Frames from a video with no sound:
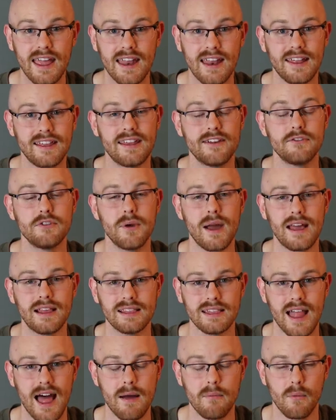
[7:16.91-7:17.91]
it and give you a
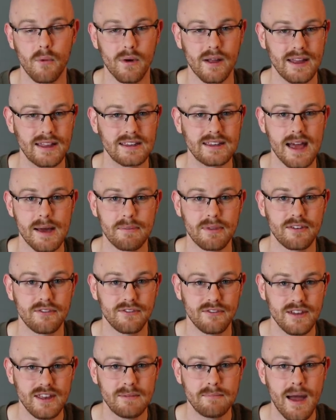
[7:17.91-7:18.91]
lot more in-depth
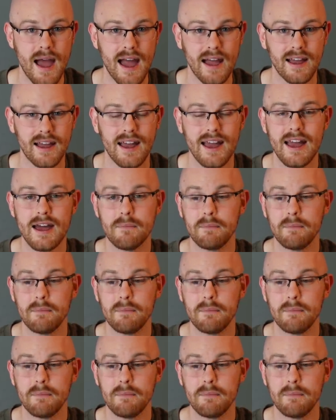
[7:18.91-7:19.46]
feedback.